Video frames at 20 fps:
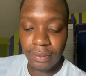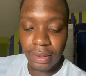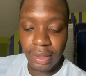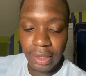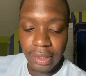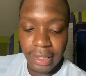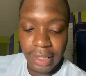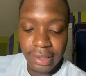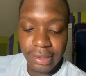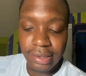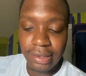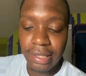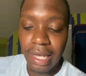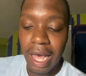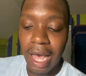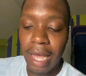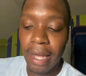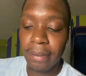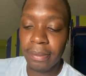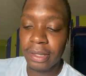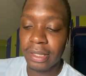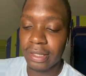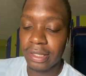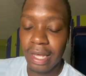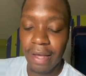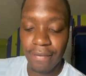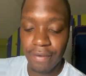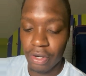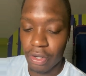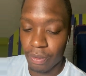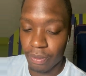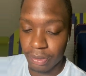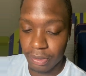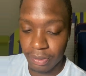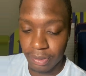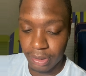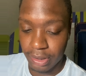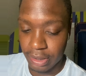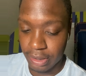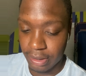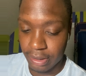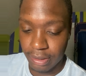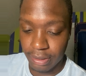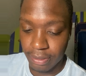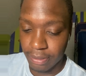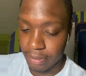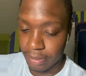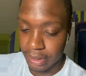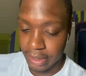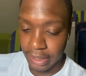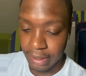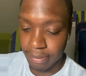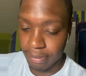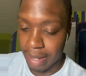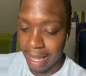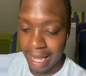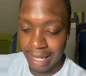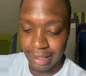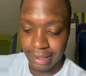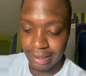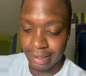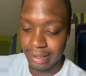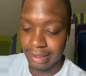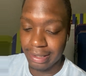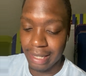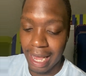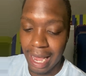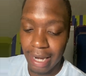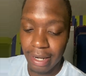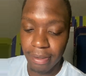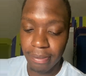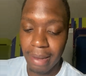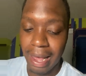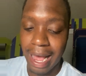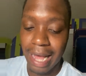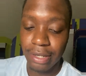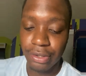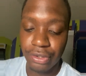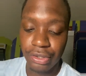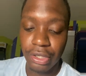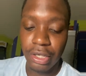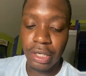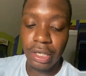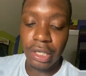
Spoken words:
this time, because Kevin Owens was just getting mad this entire match,